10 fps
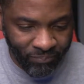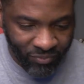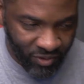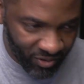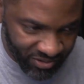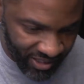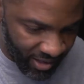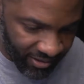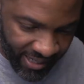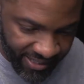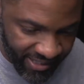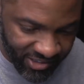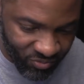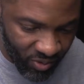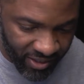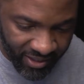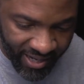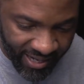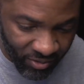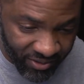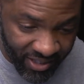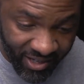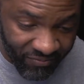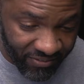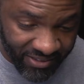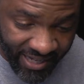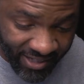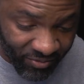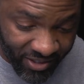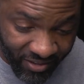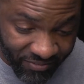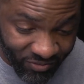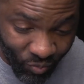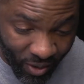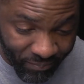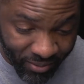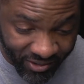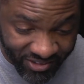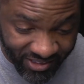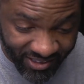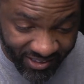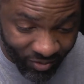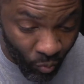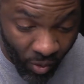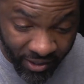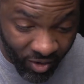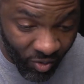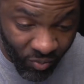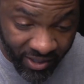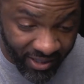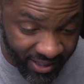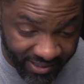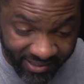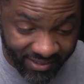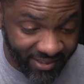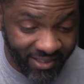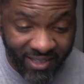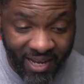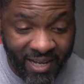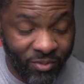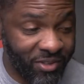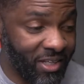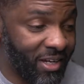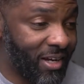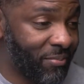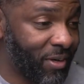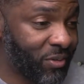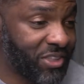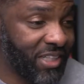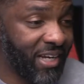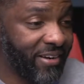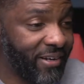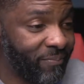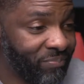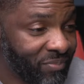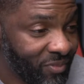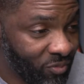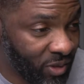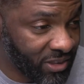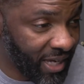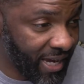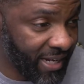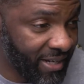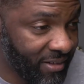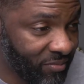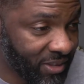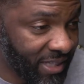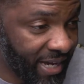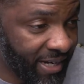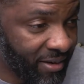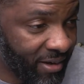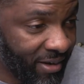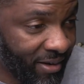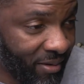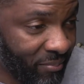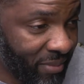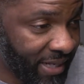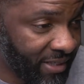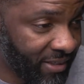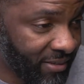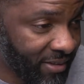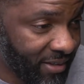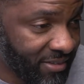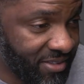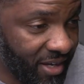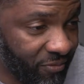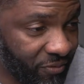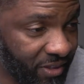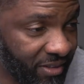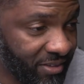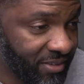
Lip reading: You know what I'm saying? All I need is one. I don't care if it's one person in here, 1 or 100. I don't care. I'm gonna share it. What's happening? Mikey, Tiffany.